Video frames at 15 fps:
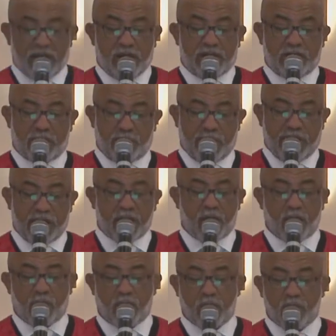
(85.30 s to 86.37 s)
to make
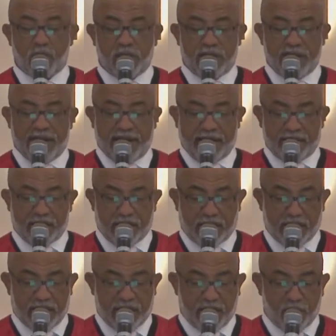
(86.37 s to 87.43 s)
her holy and
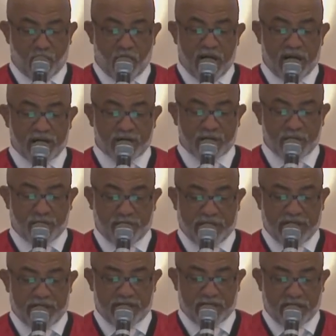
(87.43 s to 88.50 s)
clean, washed
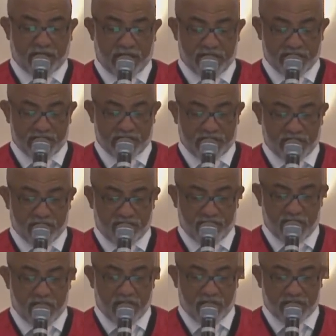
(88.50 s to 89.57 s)
by the cleansing
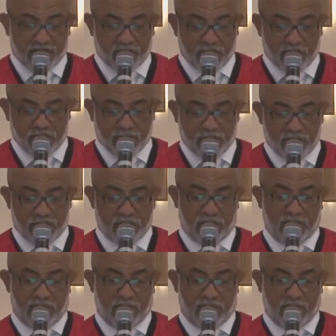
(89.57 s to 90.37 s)
of God's word.